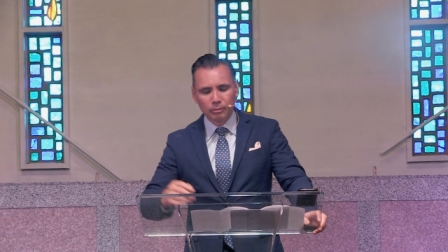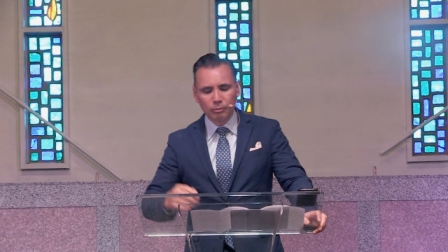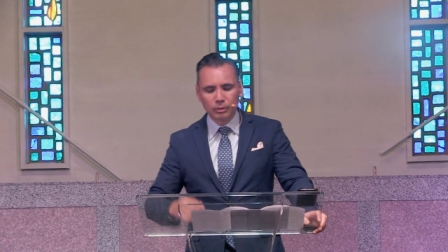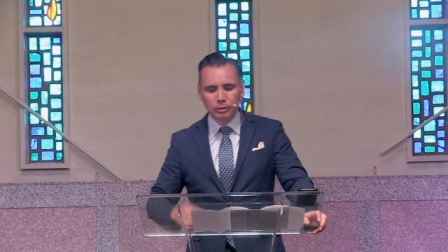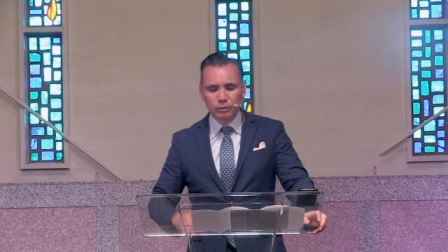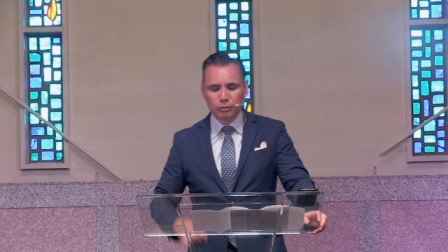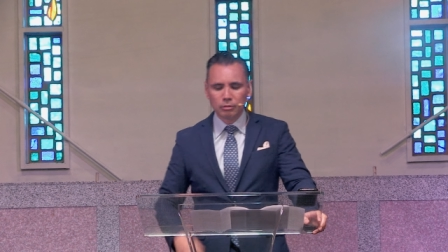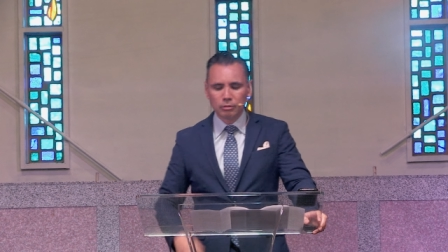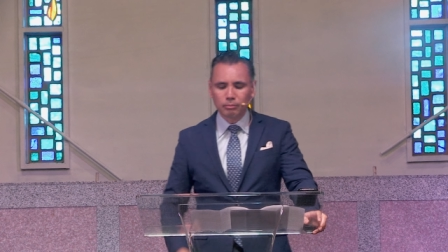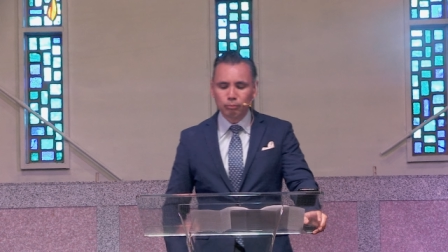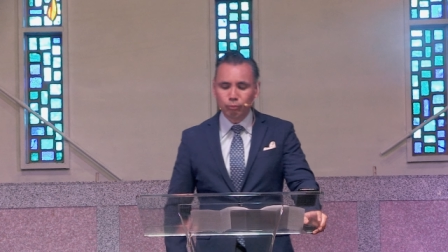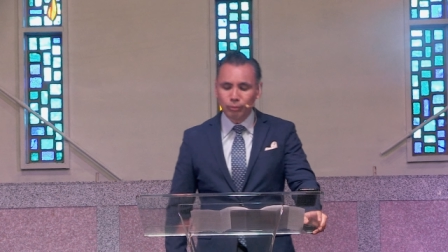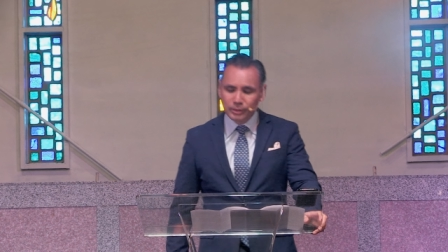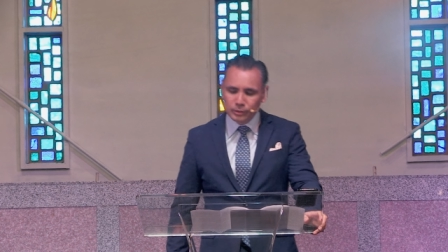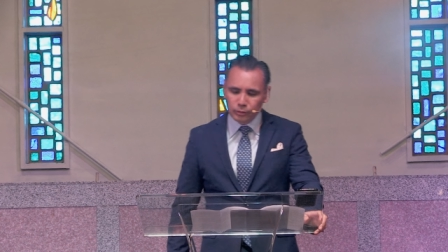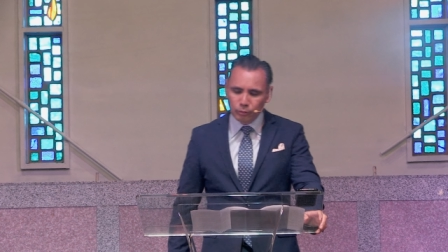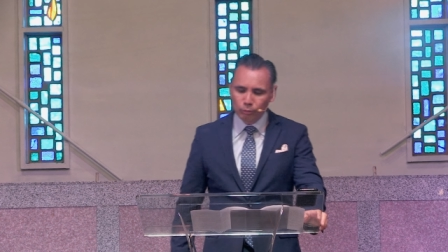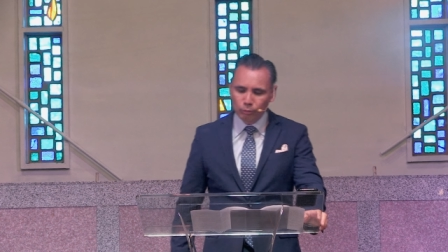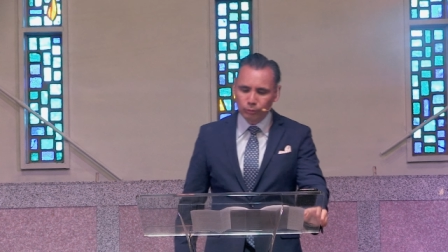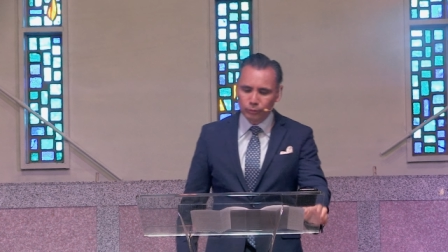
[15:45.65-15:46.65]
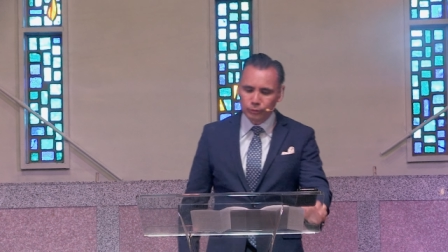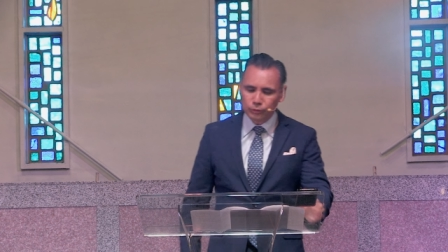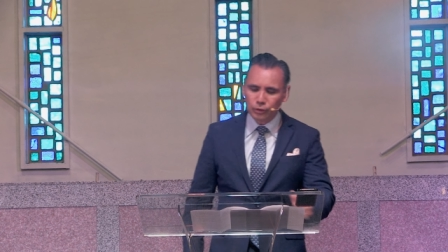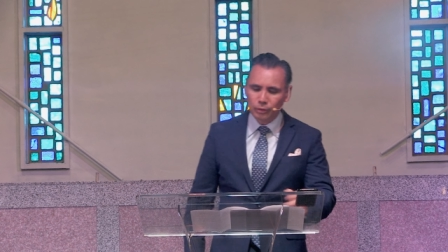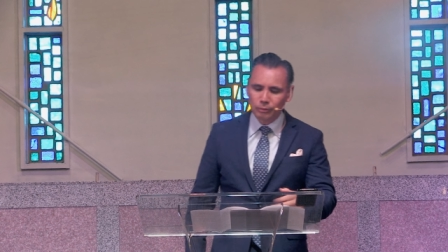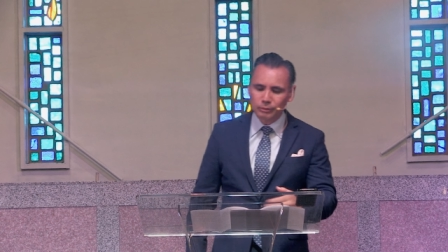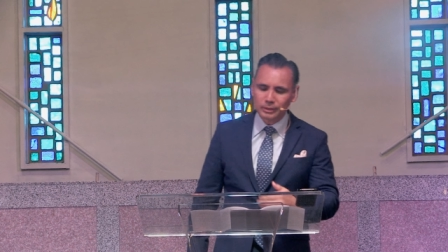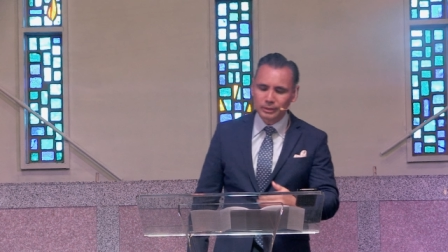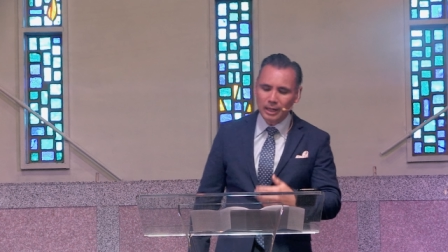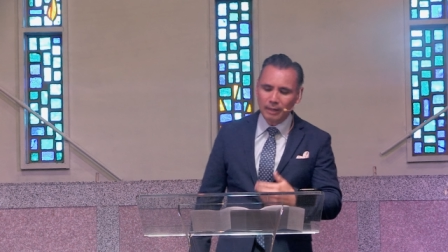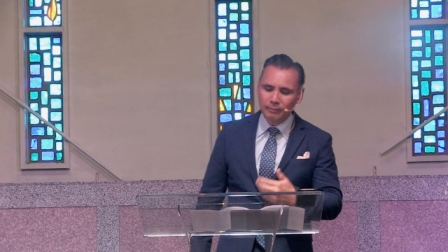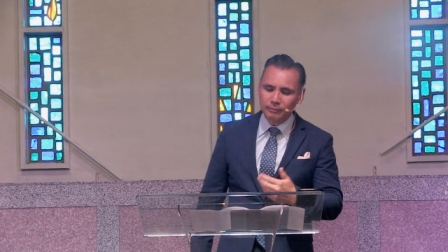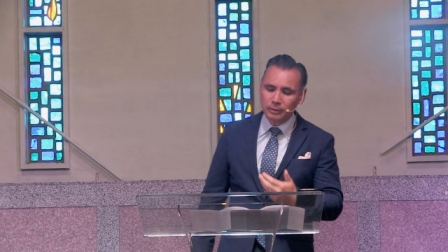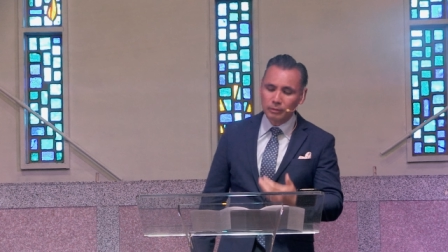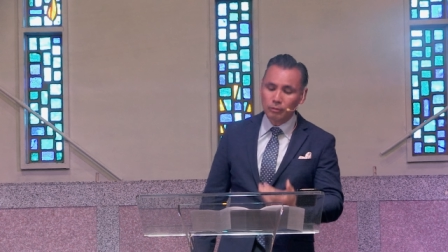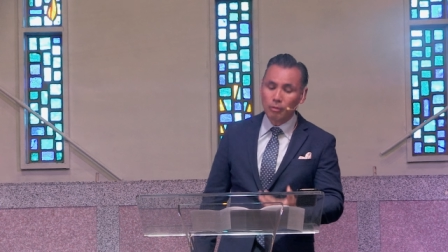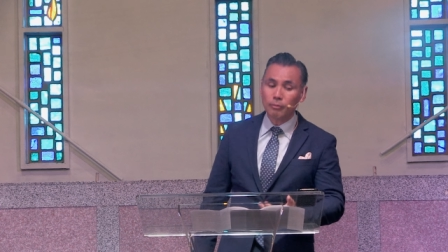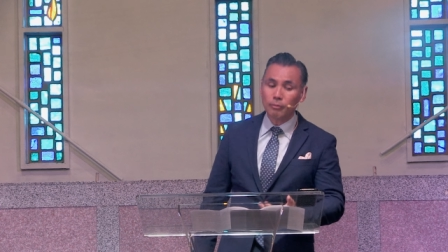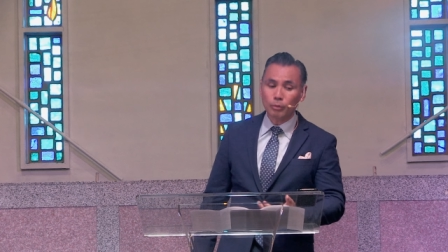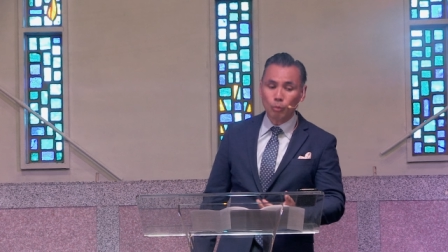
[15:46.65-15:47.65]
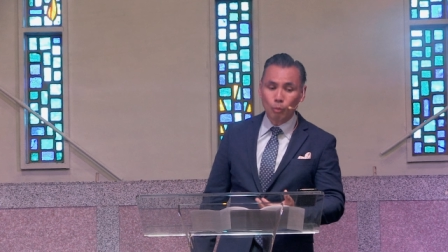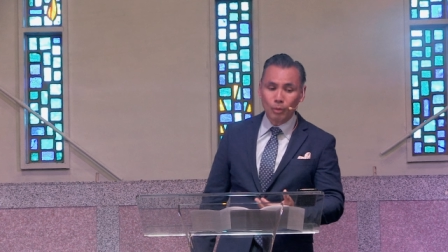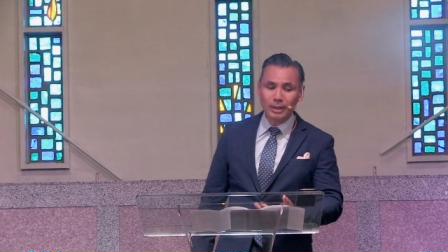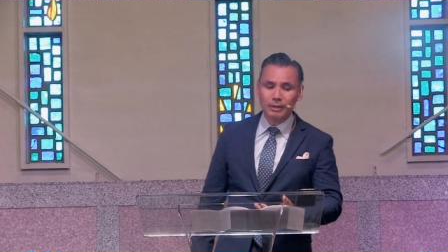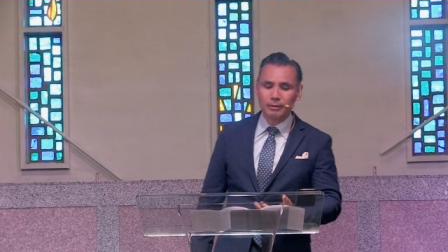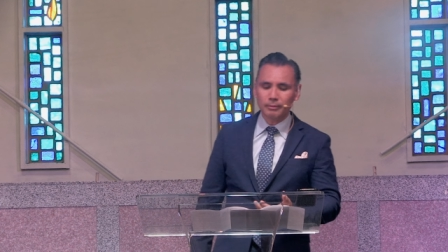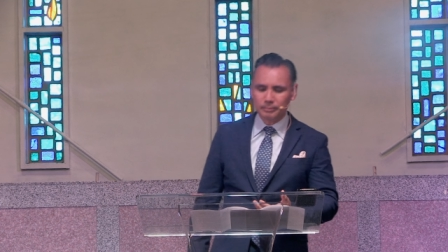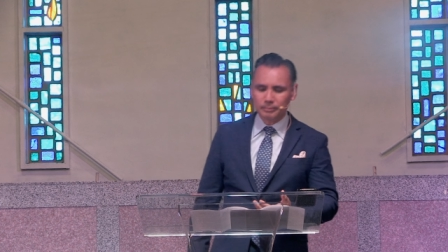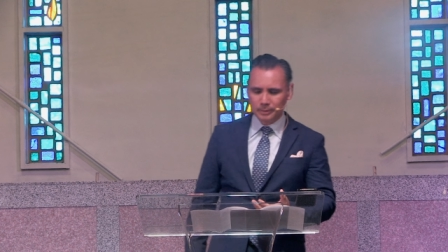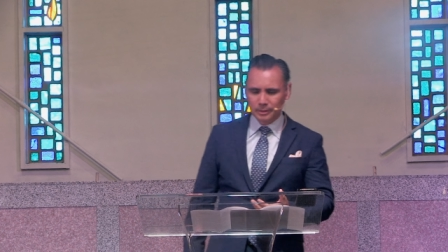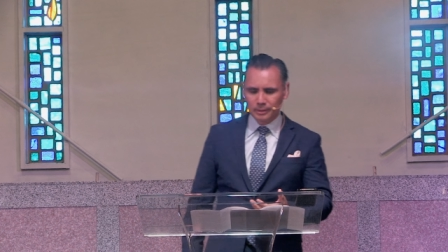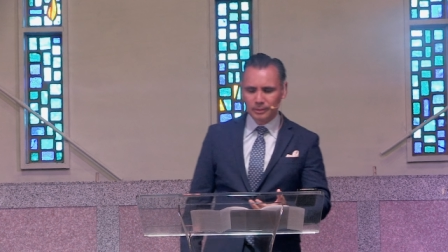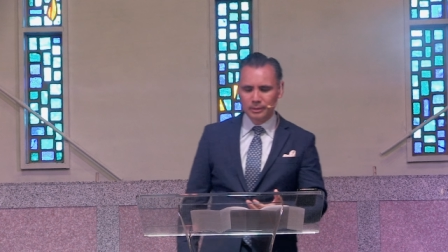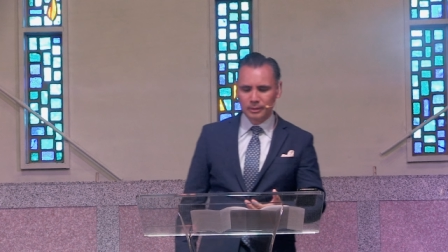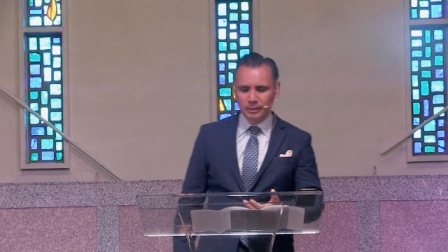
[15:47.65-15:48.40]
with two preschoolers, she was often overwhelmed.